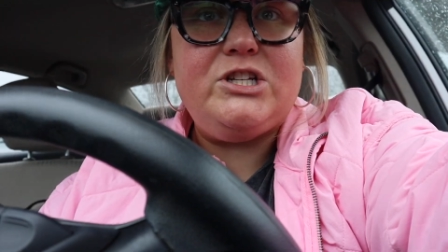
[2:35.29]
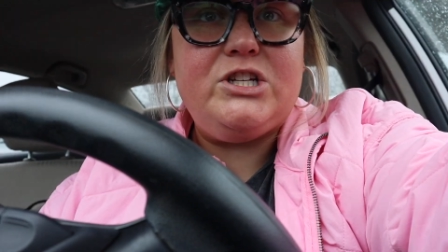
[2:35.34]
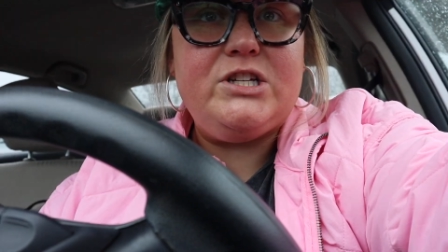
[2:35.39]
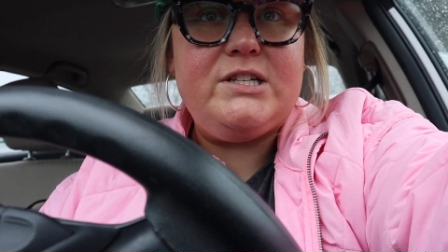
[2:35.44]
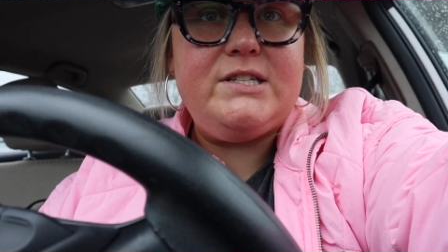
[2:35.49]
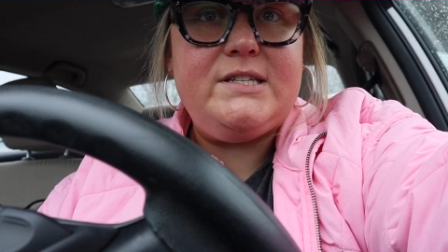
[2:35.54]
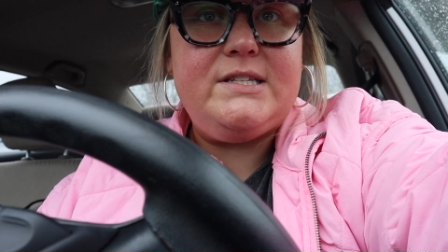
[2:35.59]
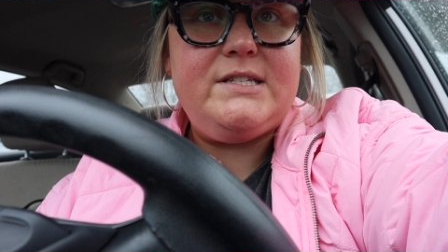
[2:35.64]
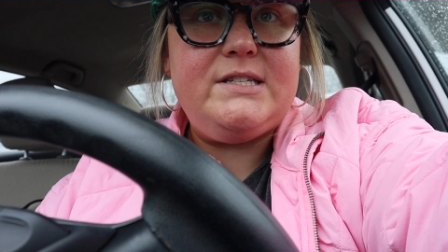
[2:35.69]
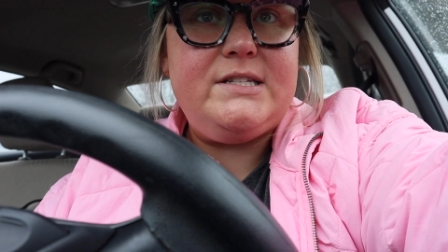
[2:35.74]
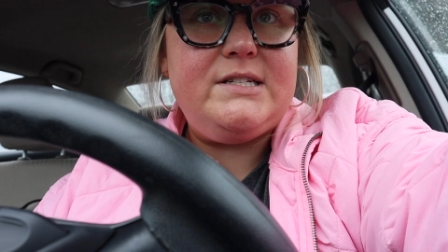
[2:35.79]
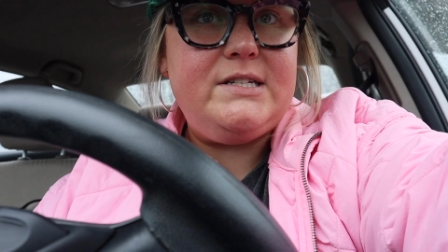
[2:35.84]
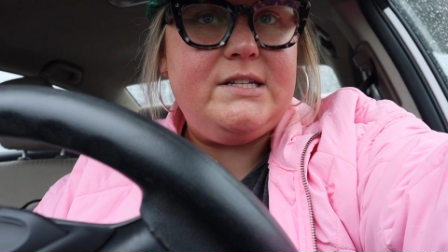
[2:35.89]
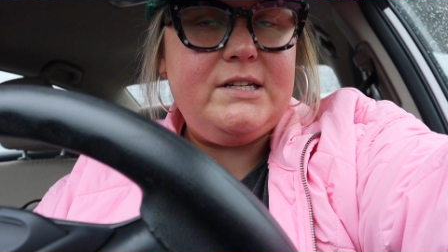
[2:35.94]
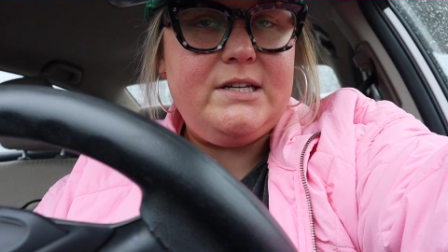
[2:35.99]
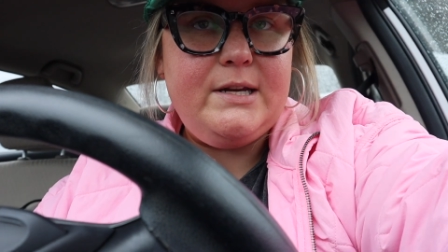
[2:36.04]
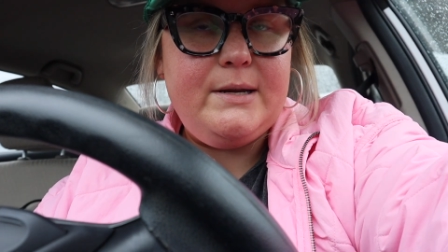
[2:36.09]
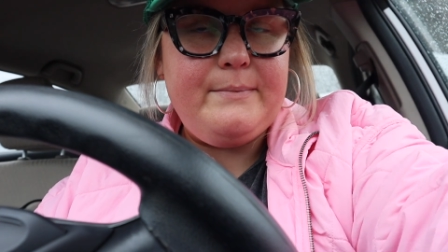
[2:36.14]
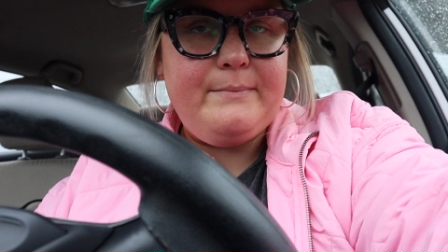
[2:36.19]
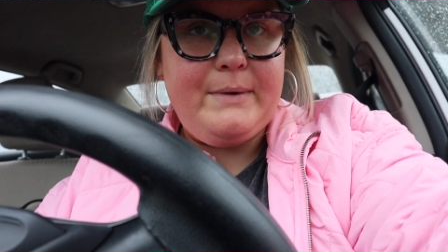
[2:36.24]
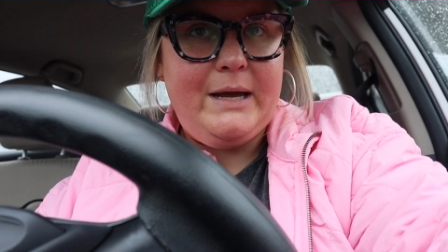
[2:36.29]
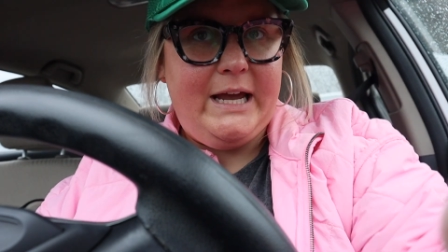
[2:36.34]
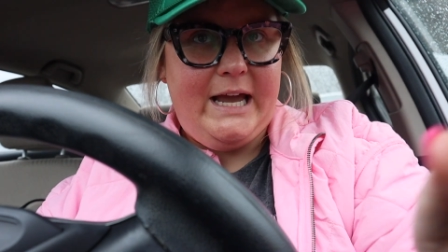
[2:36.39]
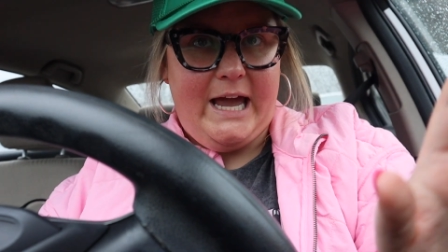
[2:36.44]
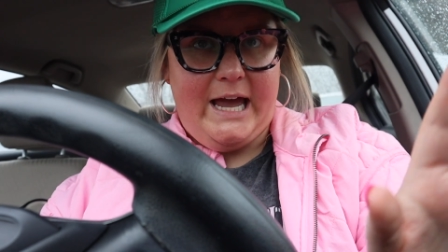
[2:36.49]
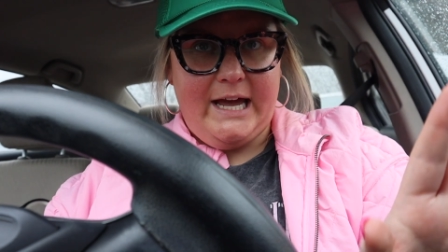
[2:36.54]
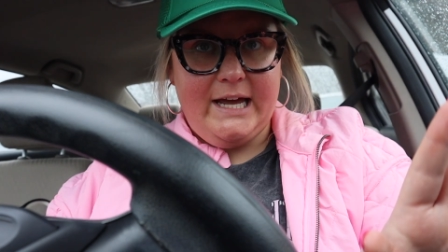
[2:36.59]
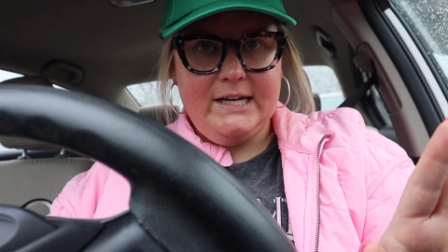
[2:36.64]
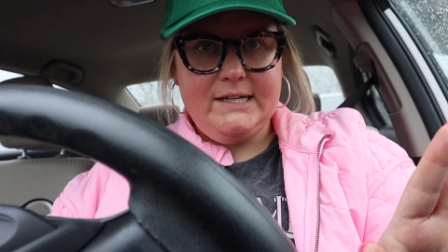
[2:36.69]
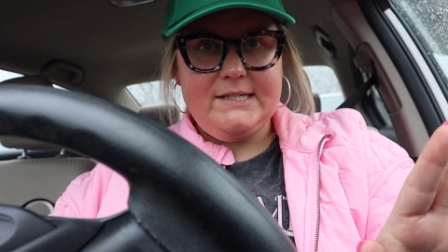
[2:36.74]
just my
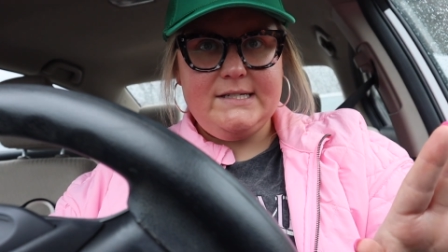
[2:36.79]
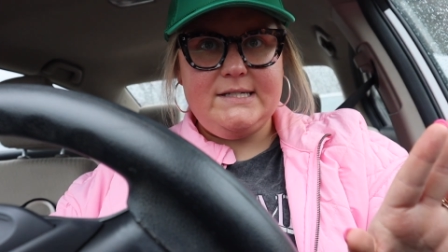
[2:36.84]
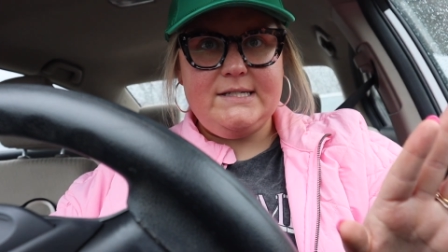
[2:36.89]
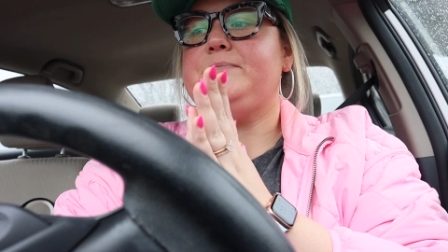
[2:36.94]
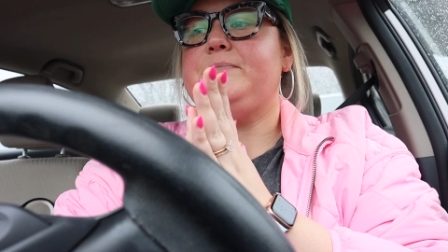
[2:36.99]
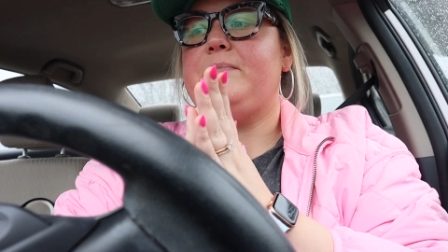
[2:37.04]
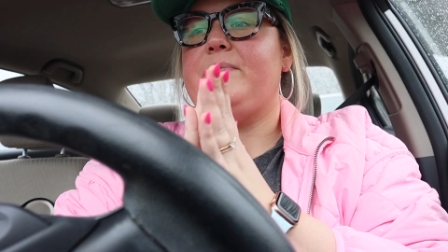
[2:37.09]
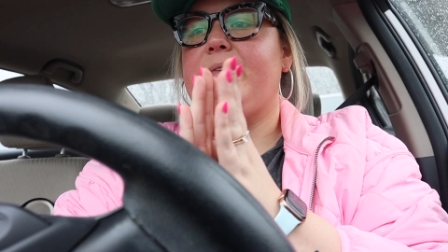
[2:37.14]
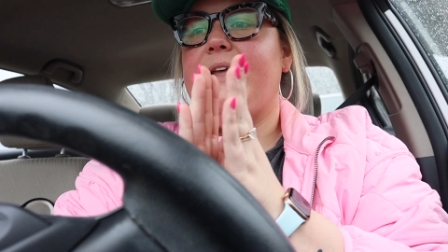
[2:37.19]
guess.